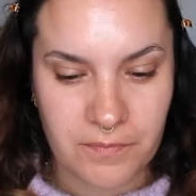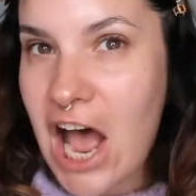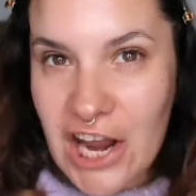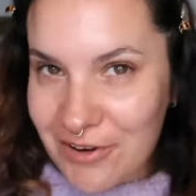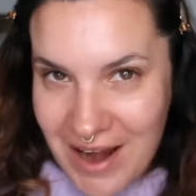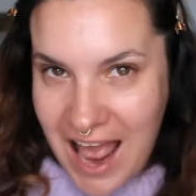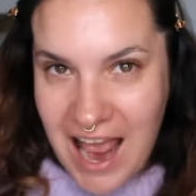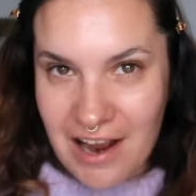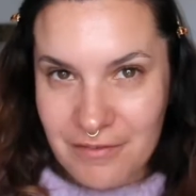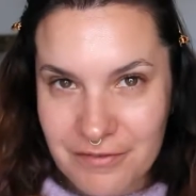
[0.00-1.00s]
I don't
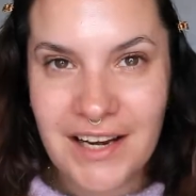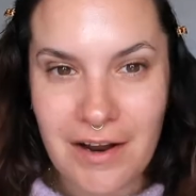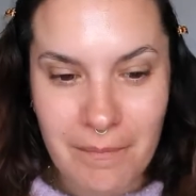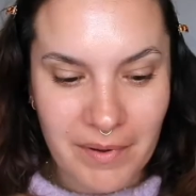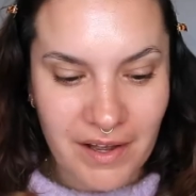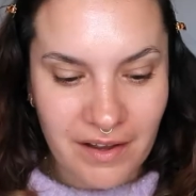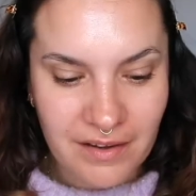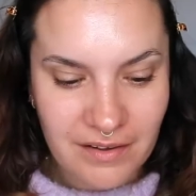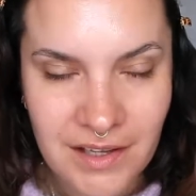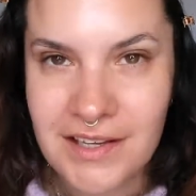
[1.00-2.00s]
have number
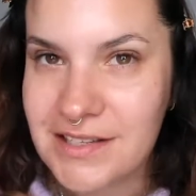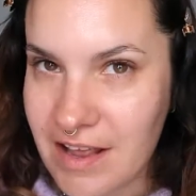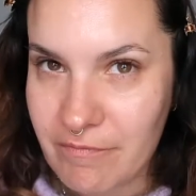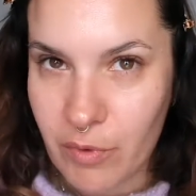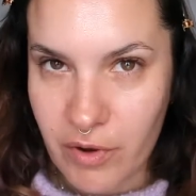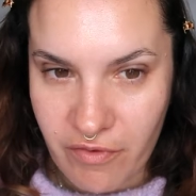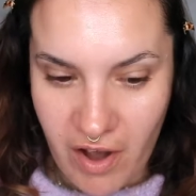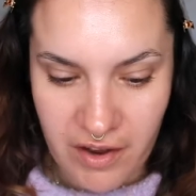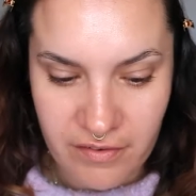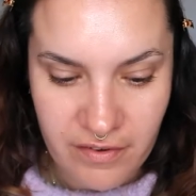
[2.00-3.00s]

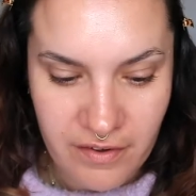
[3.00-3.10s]
7.5.